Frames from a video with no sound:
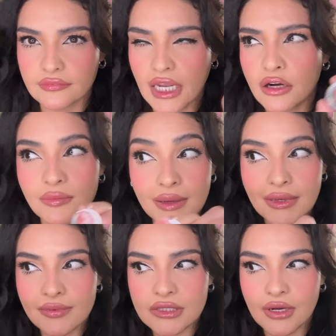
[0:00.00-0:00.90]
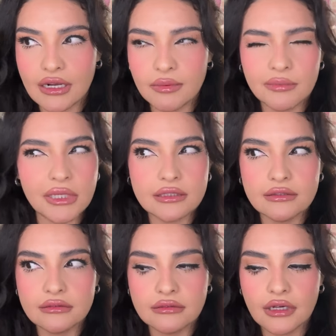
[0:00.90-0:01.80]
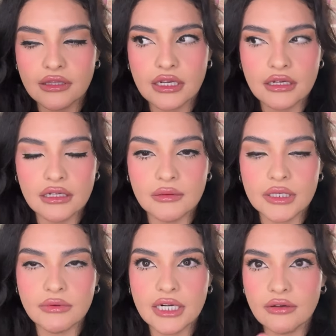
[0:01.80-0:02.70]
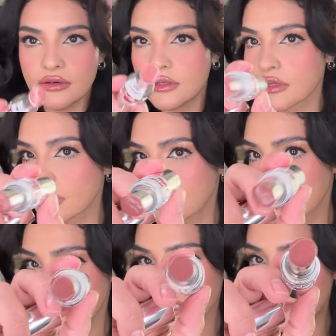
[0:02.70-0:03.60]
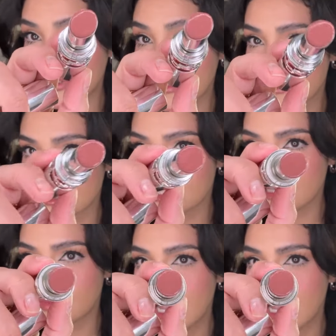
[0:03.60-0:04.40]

I heard my babies wake up. I'm like, are they gonna come in right now? Because I put them to sleep.